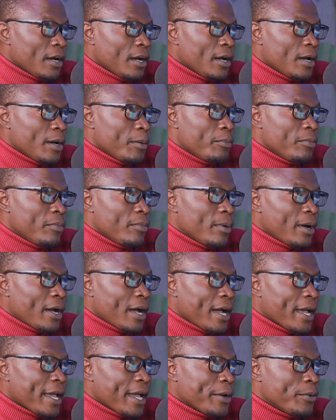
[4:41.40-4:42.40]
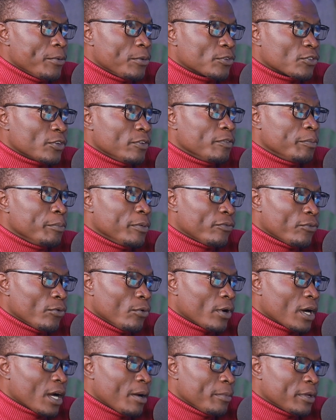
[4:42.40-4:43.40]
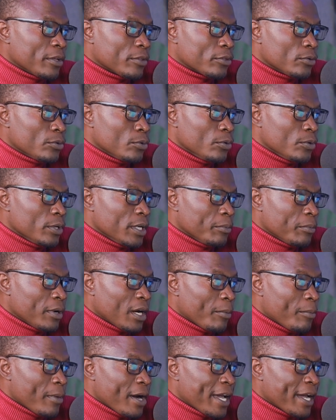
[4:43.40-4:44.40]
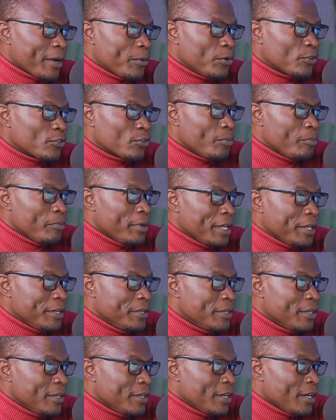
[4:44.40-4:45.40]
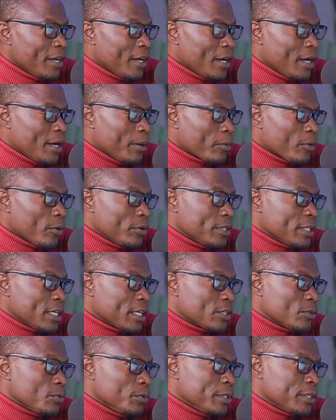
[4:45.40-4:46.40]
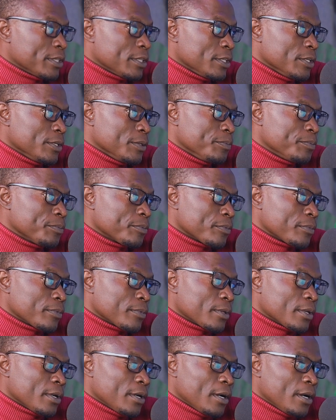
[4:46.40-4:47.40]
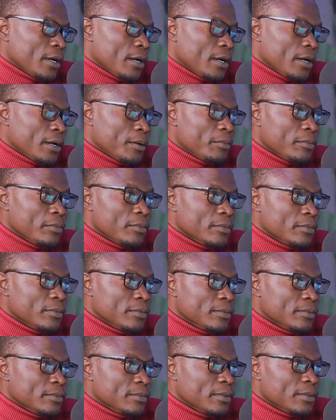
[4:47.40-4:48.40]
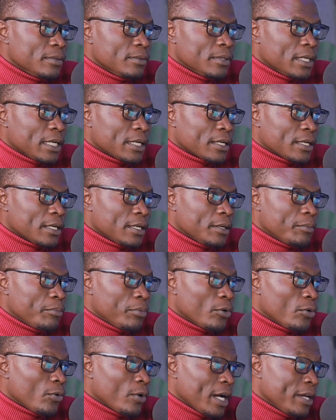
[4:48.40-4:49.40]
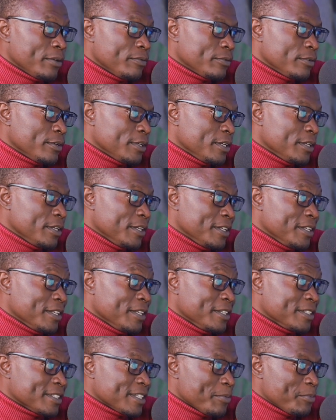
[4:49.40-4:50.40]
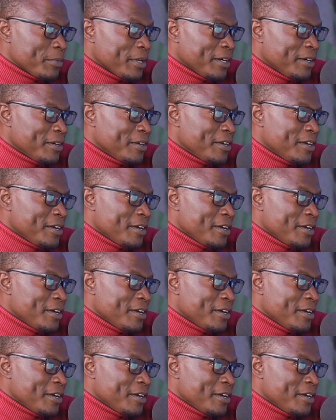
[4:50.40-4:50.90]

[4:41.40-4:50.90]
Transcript: I had also, even before coming through mHub, I had also made contact with the Bongo Hive in Zambia.